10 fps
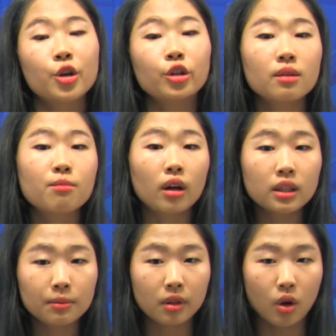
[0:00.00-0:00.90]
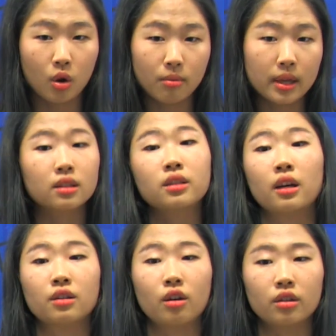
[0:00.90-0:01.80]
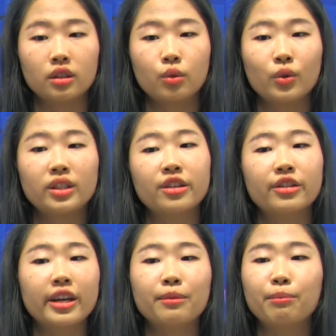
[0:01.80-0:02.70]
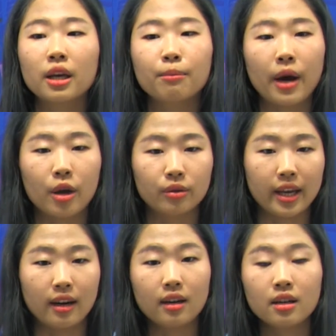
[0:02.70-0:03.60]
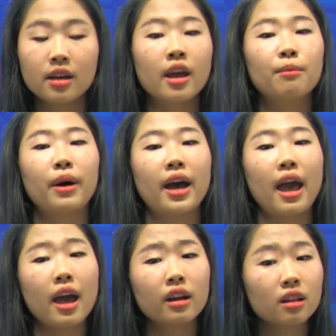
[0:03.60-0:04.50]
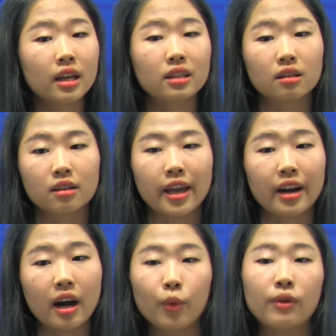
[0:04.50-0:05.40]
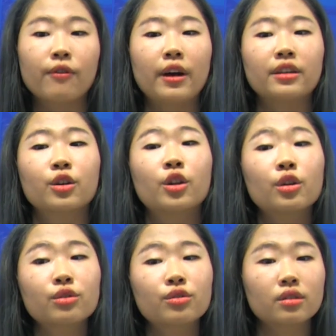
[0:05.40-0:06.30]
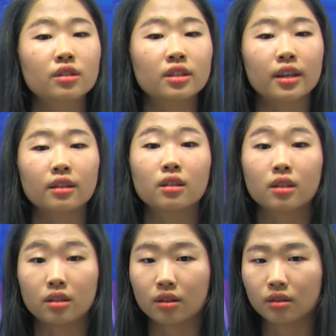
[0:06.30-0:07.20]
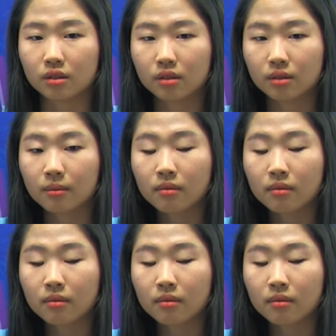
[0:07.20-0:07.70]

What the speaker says: Using multiple omics technology, we generate big biodata, and by analyzing the data, we find the clues to understand the diseases.